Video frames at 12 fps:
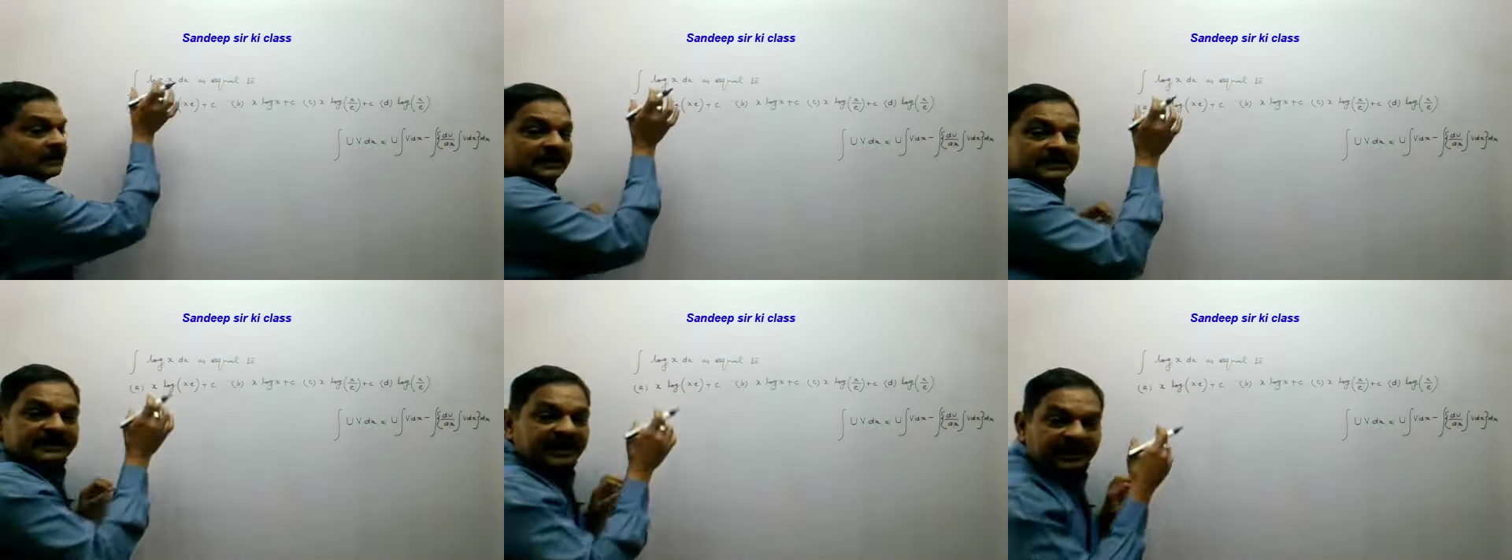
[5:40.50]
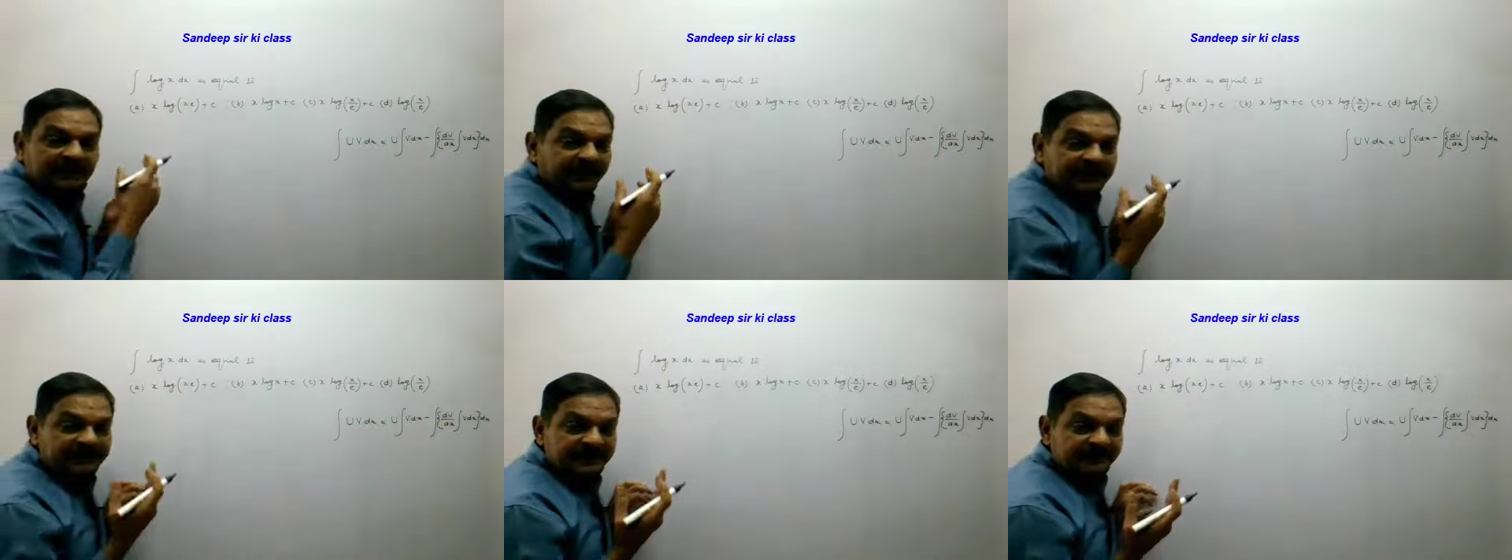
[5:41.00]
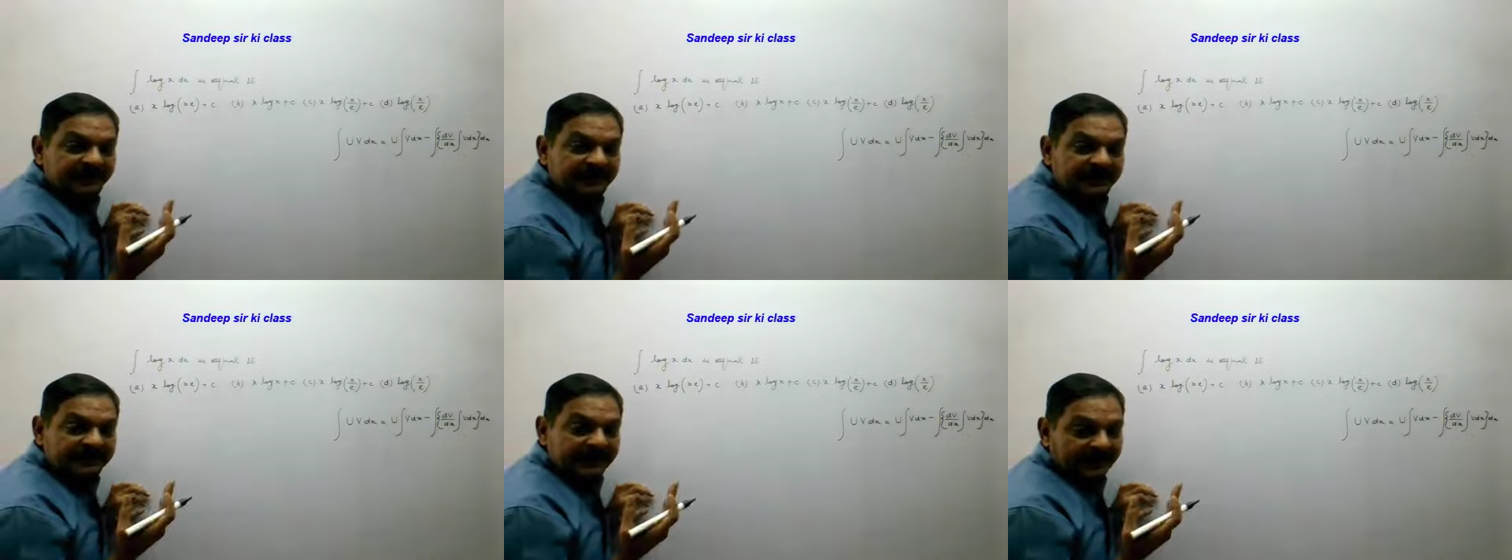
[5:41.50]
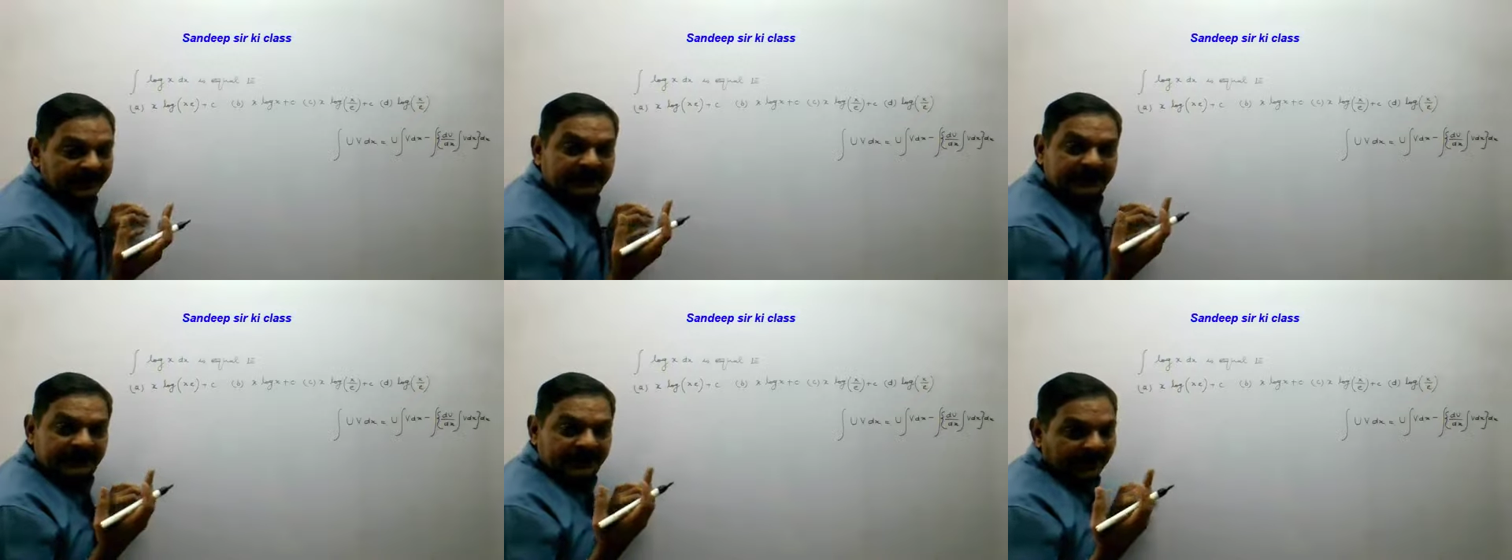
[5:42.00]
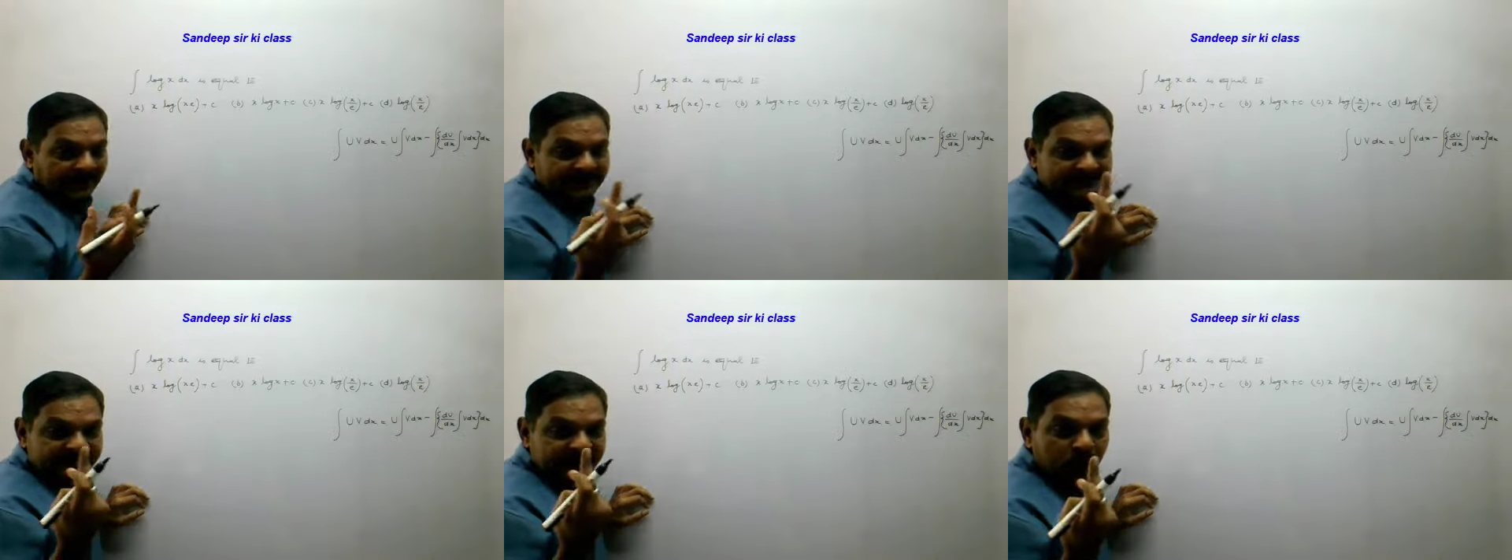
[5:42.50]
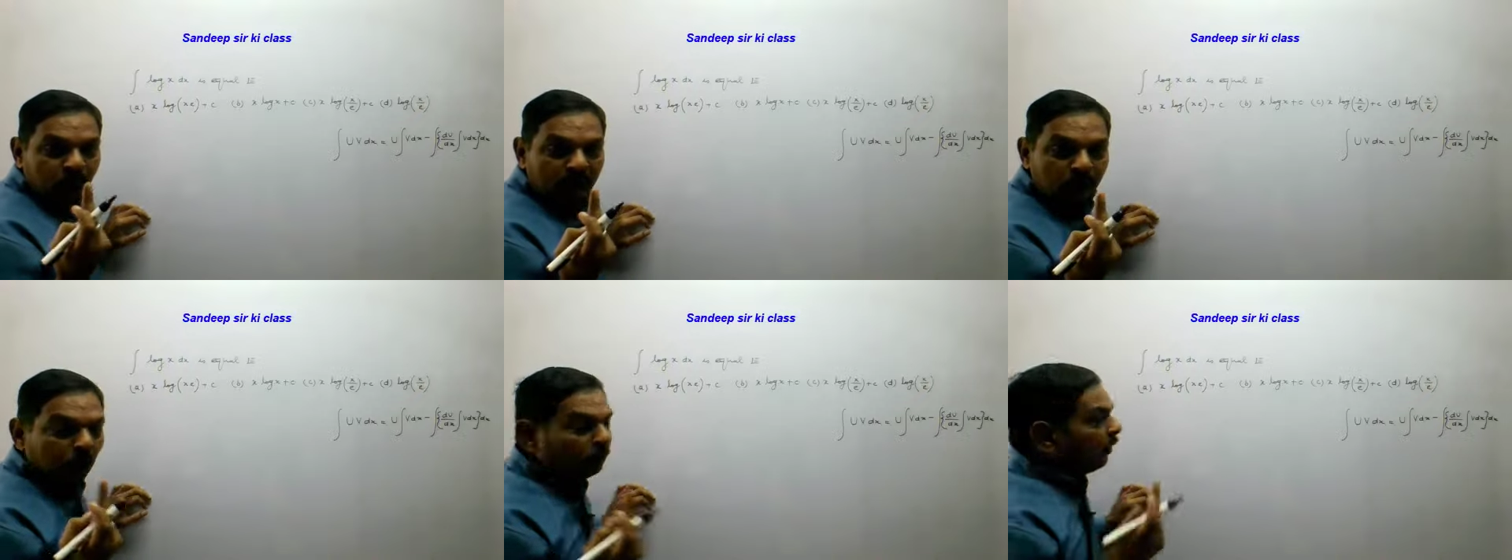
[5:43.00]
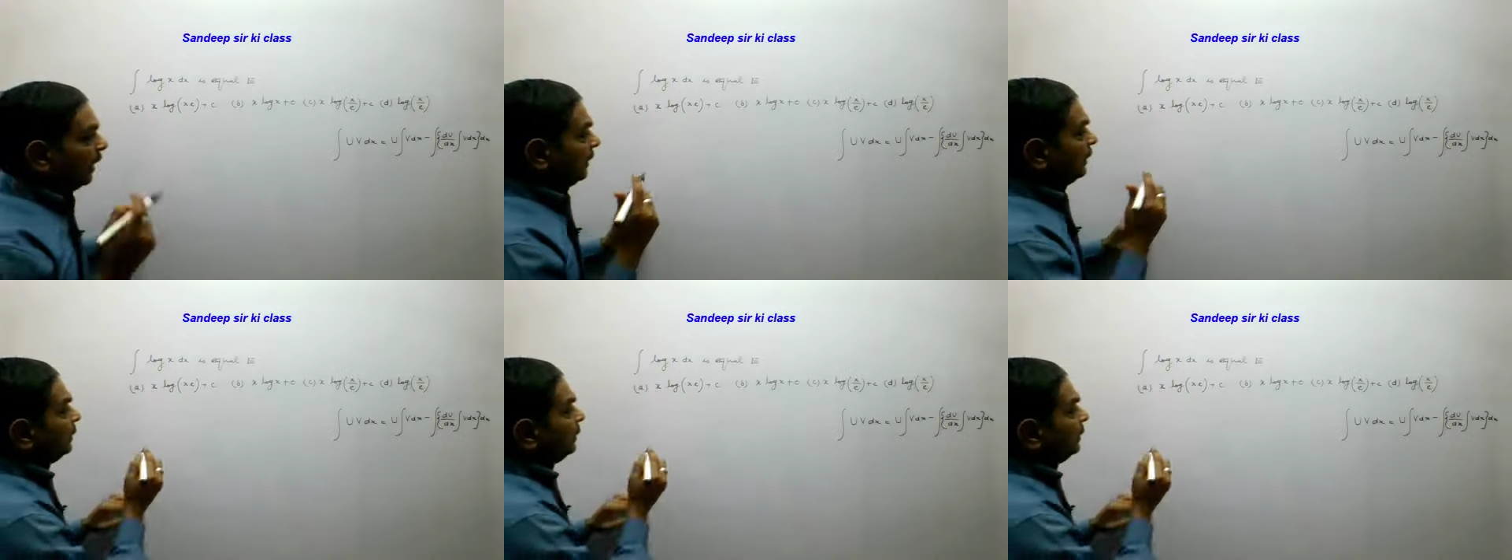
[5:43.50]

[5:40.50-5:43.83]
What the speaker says: the second function we can take as equal to 1.